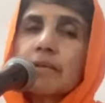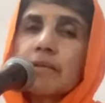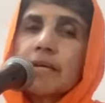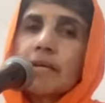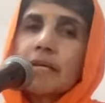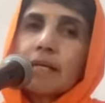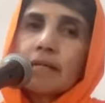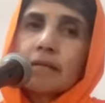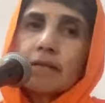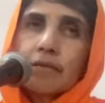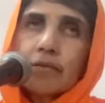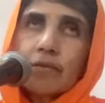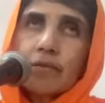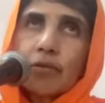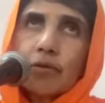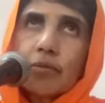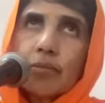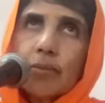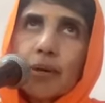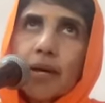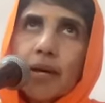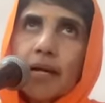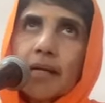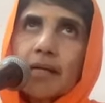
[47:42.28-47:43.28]
Let us
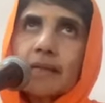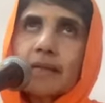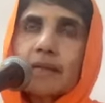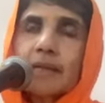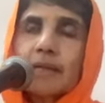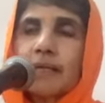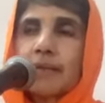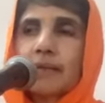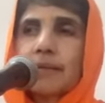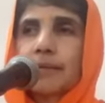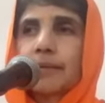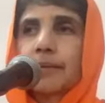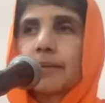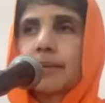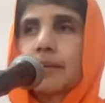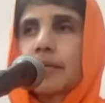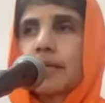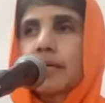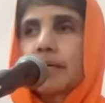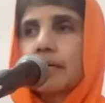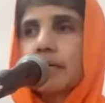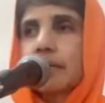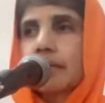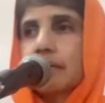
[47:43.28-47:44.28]
go back now
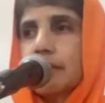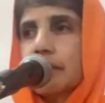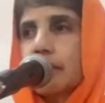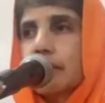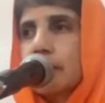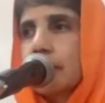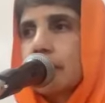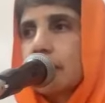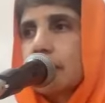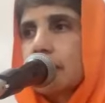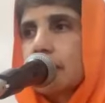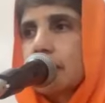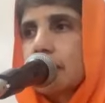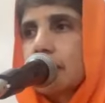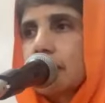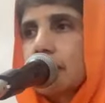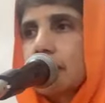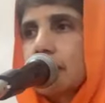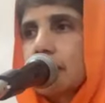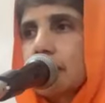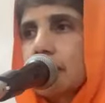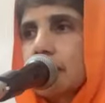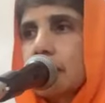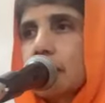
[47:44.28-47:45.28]
to the
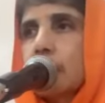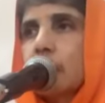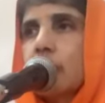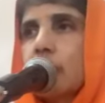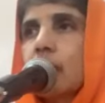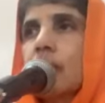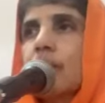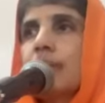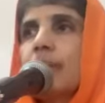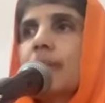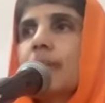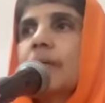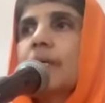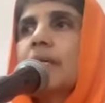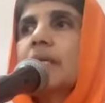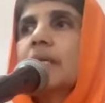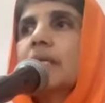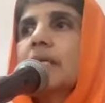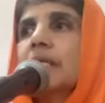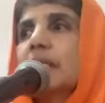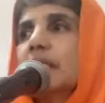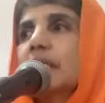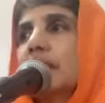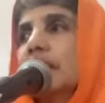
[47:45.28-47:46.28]
rope
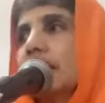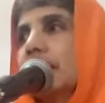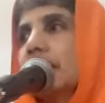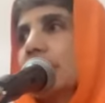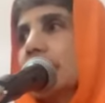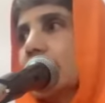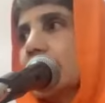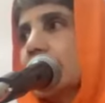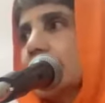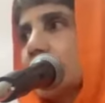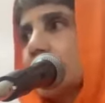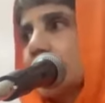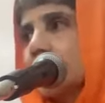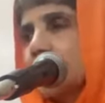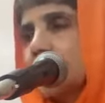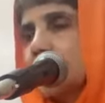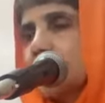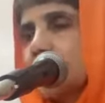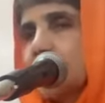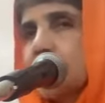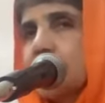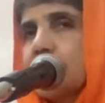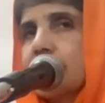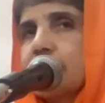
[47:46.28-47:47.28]
snake
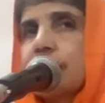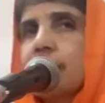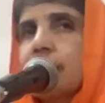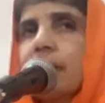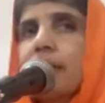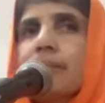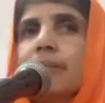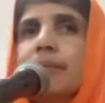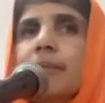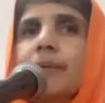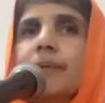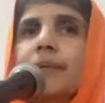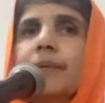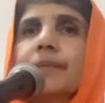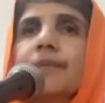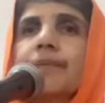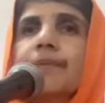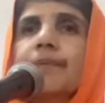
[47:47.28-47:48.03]
example.